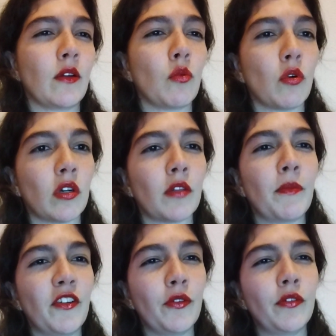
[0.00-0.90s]
the
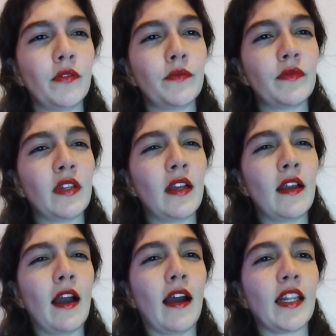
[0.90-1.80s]
worldview
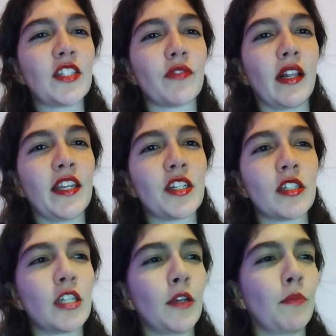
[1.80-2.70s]
and its
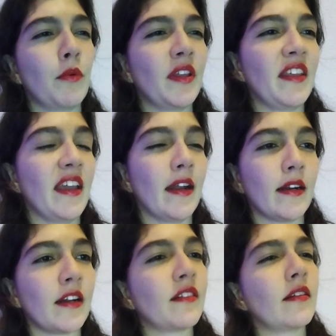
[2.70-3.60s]
relationship with the
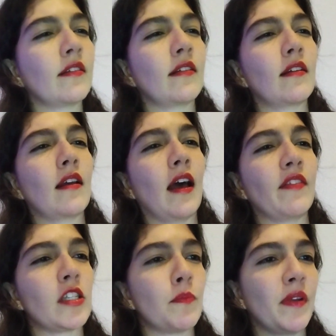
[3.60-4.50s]
earth
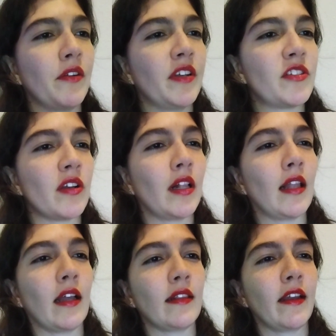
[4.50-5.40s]
and the
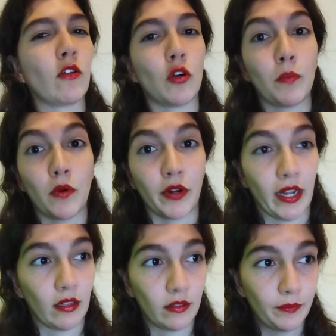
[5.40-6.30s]
spiritual and the
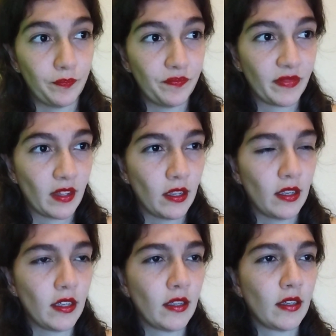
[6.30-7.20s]
corporeal.
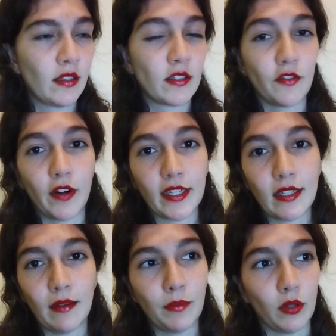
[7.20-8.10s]
So, for
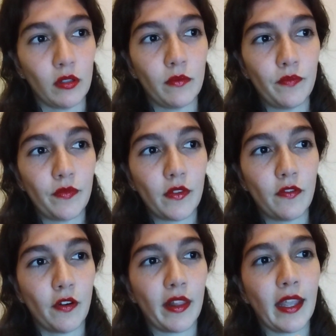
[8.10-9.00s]
example,
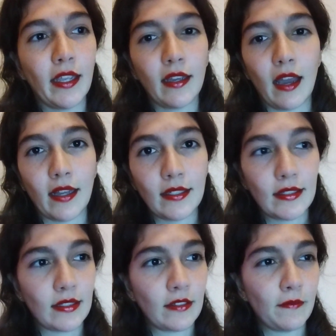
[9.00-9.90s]
for the
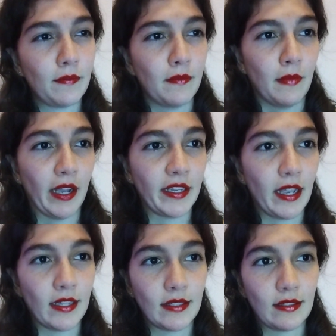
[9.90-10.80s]
Incas,
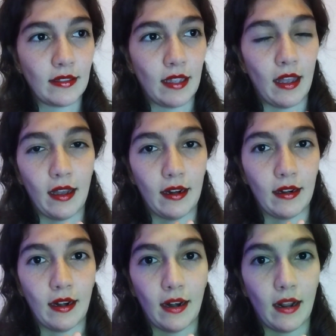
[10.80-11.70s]
Mayas,
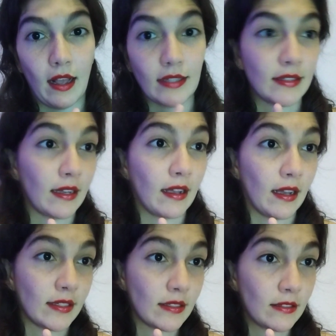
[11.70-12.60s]
and
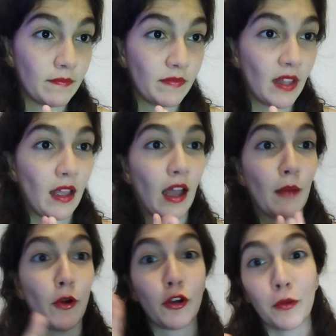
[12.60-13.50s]
Aztecas,
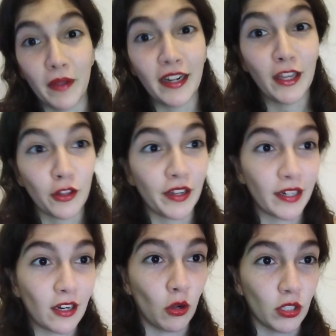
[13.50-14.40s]
among many
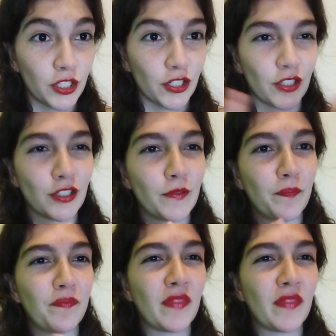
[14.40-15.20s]
other cultures,